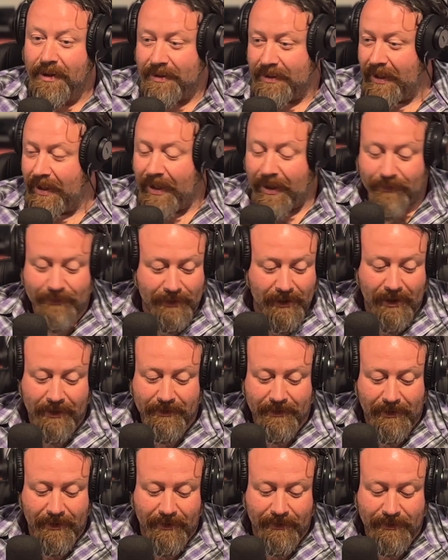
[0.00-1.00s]
So I was
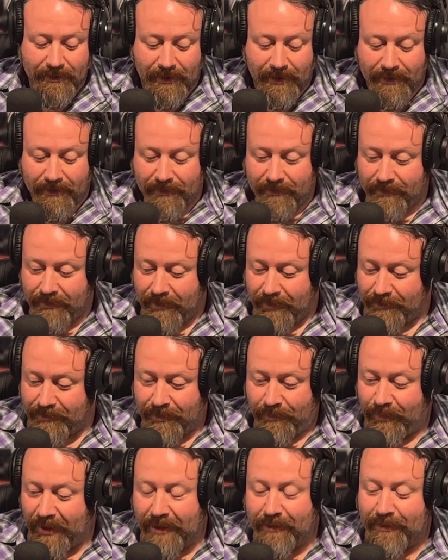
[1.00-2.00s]
on
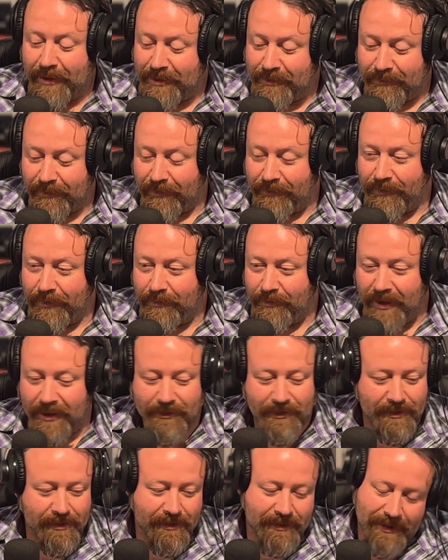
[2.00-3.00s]
bed rest for a few
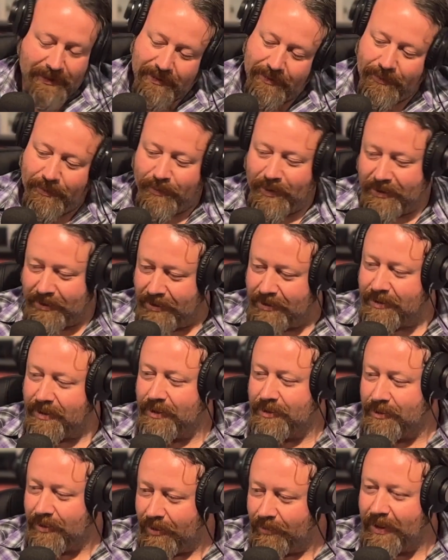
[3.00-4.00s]
months. So I was like, let me pick this
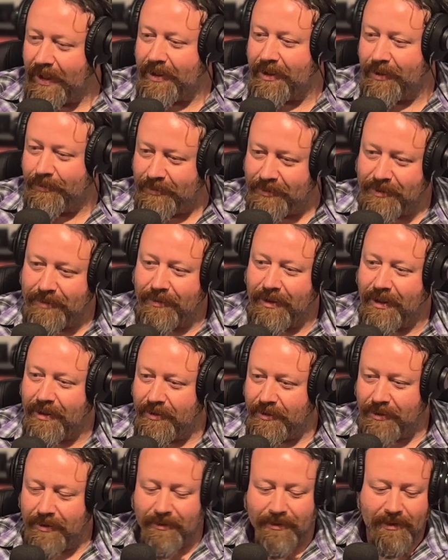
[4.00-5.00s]
guitar back up and see what I
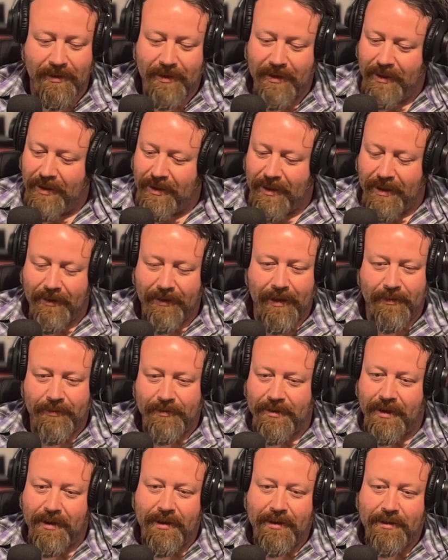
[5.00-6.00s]
can do, and that
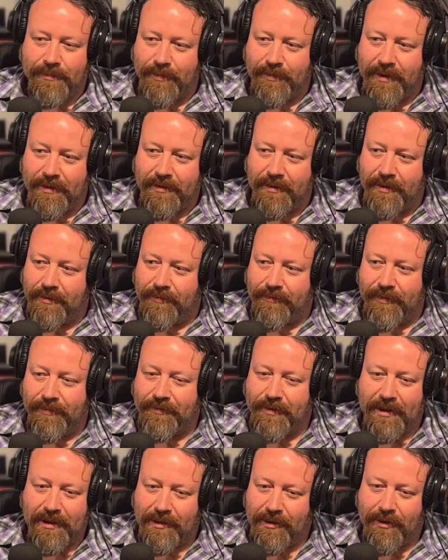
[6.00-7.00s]
was it. It's been
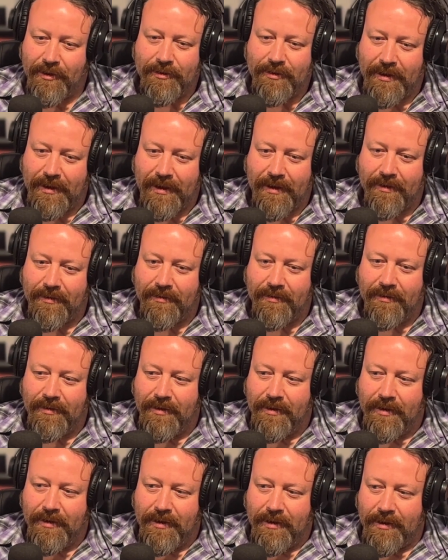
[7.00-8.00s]
15 years now,
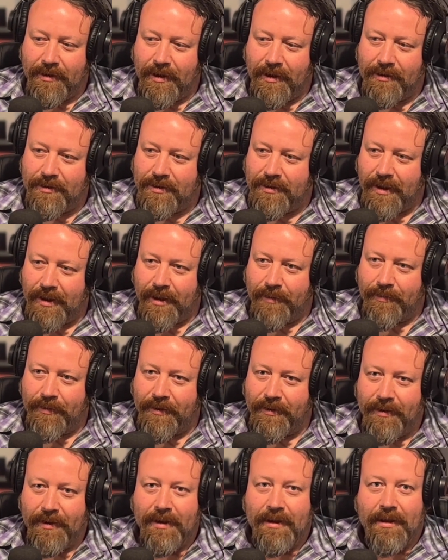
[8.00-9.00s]
nonstop,
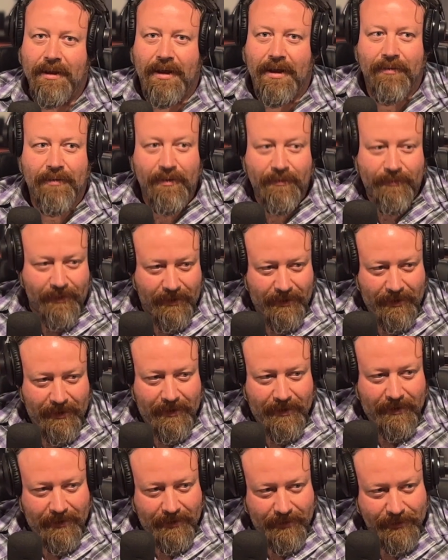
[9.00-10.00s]
and have over
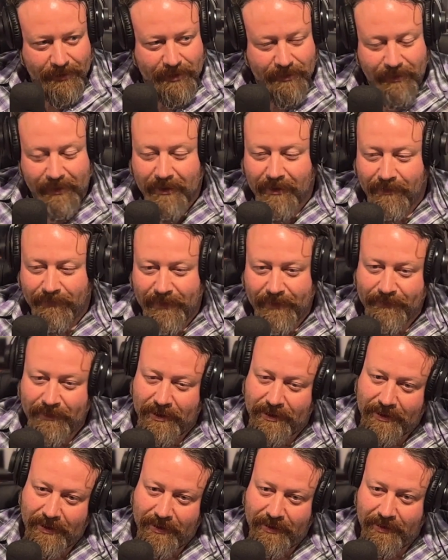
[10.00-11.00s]
almost
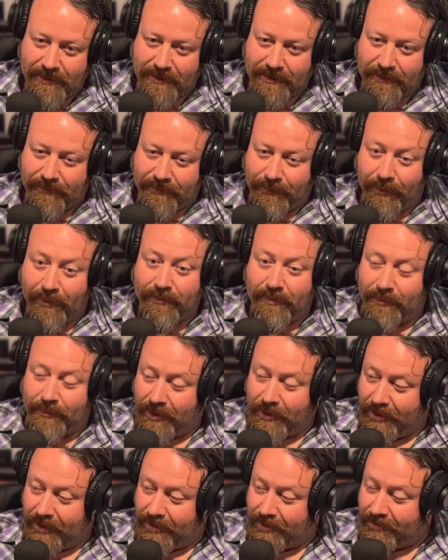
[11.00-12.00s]
350 songs, and 4 of them
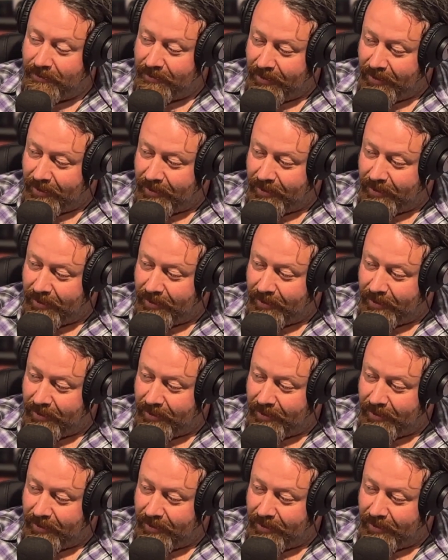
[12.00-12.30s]
are good.